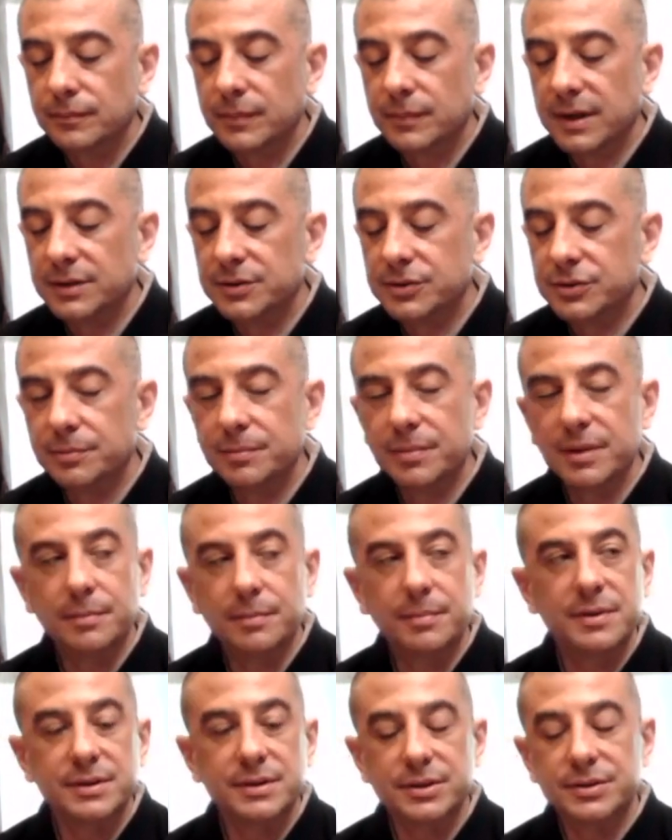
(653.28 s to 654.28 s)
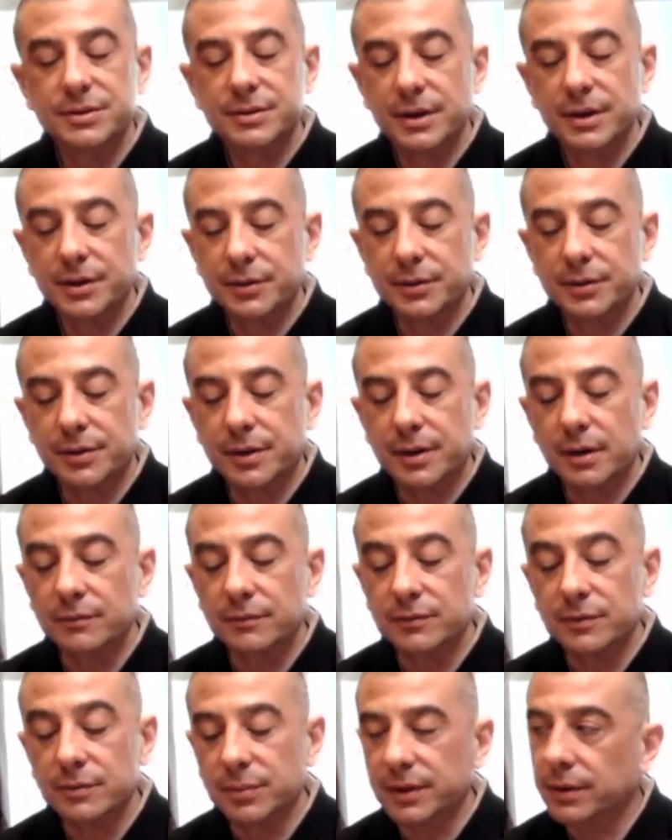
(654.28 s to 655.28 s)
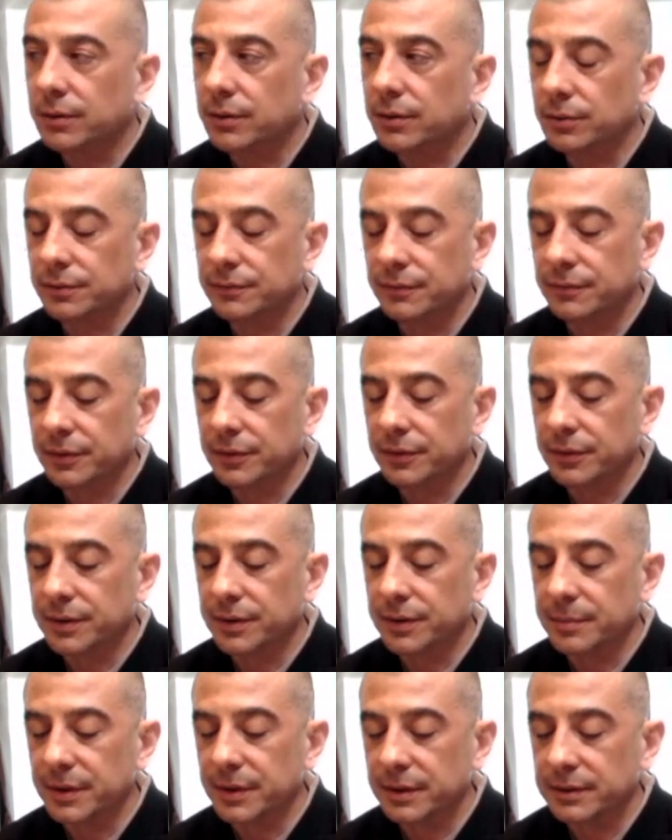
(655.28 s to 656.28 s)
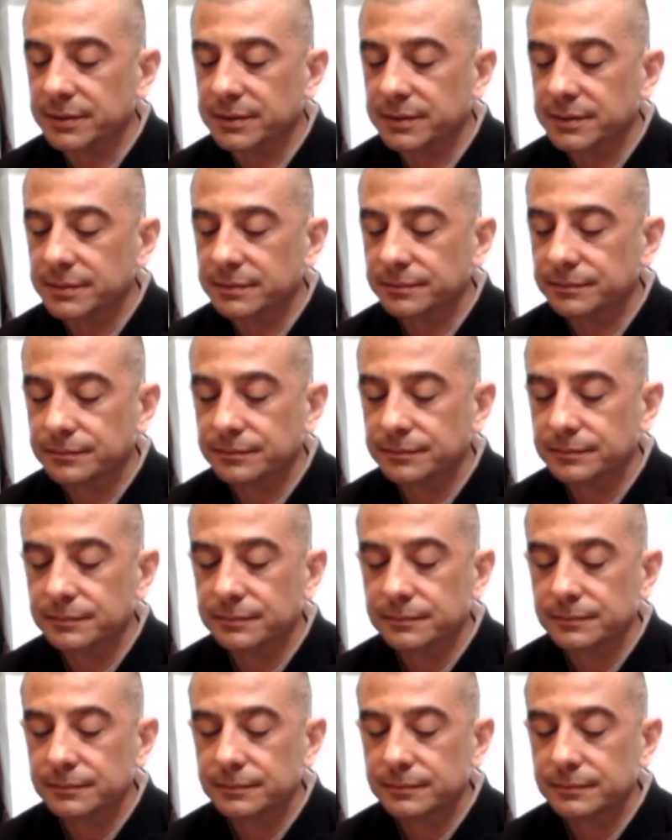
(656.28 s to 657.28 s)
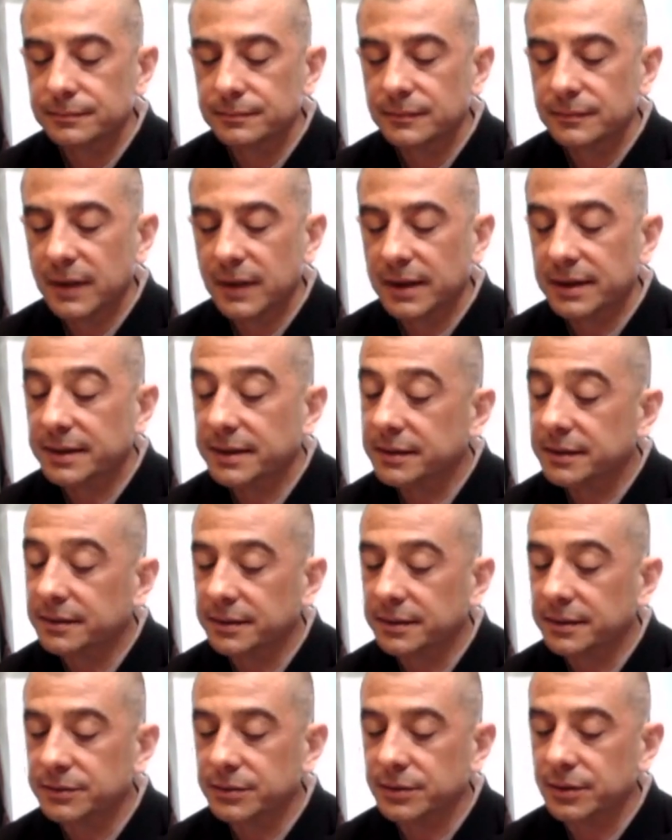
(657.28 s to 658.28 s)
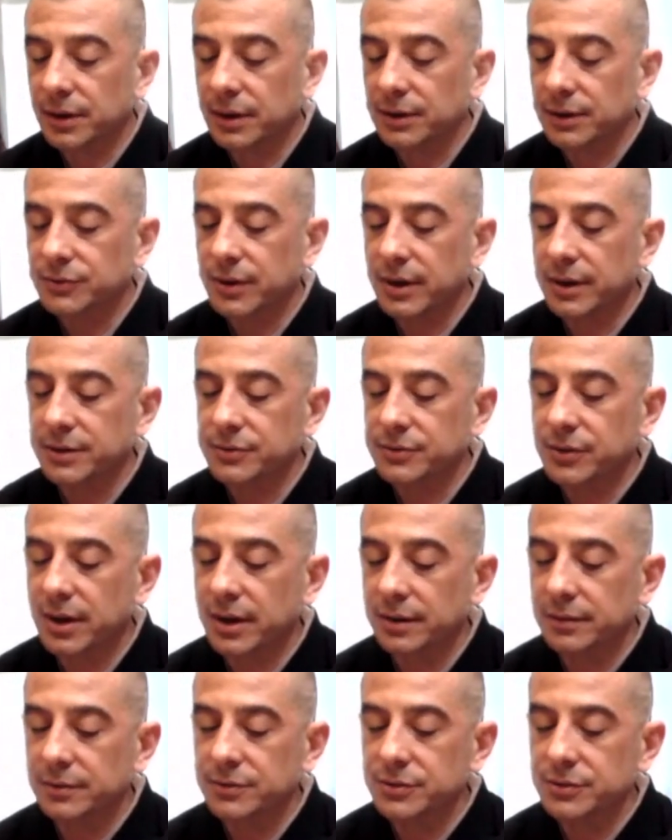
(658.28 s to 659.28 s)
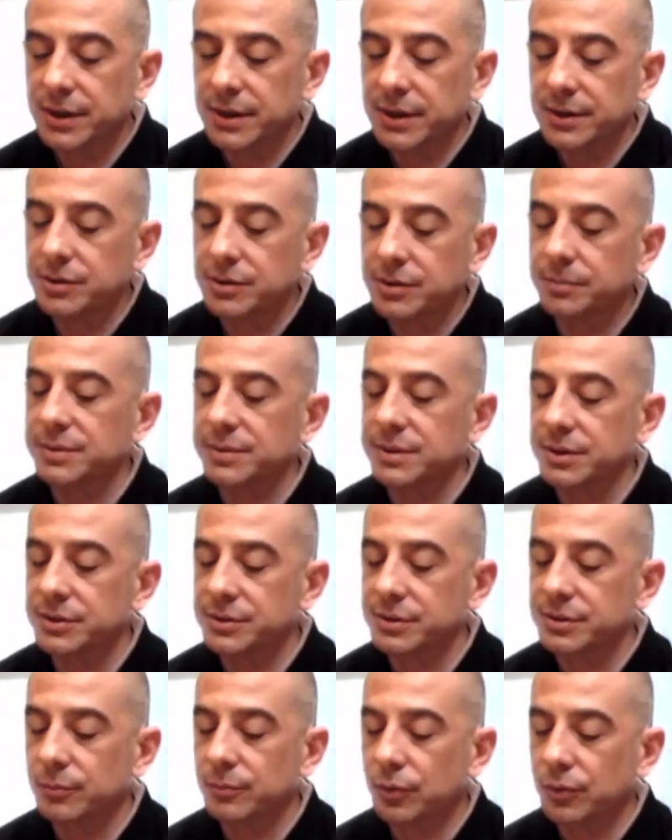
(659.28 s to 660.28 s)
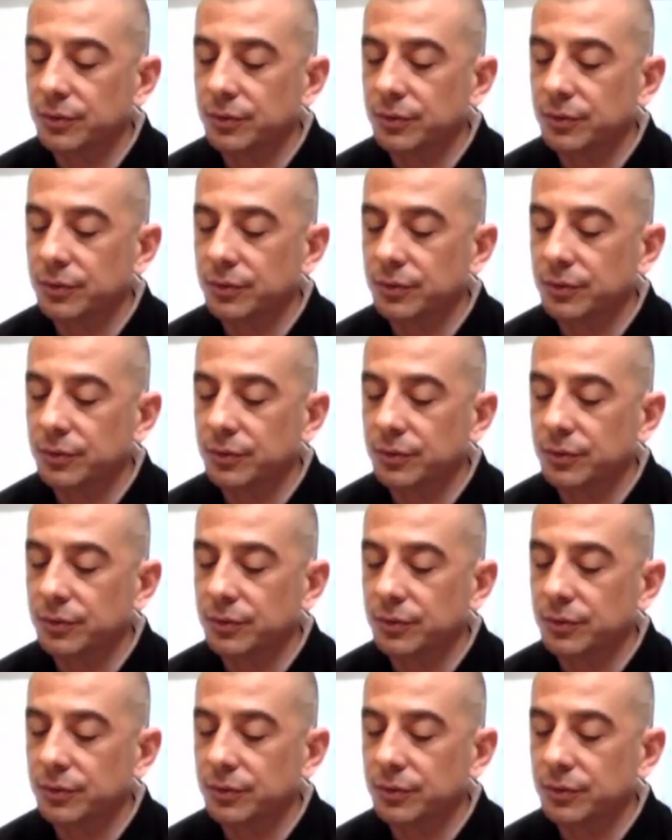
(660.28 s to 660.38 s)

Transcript: it should be a position that you can comfortably hold for 30 minutes. Ideally, you should not try to change your position more